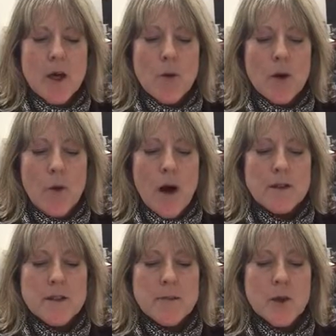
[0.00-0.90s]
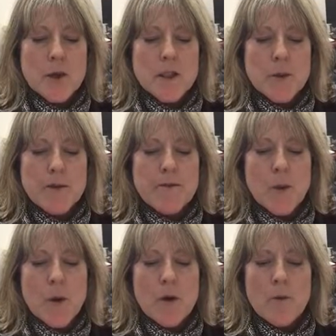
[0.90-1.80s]
requires employers with
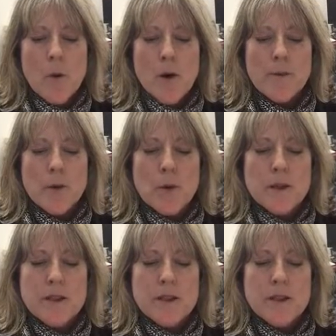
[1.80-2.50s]
4 or more employees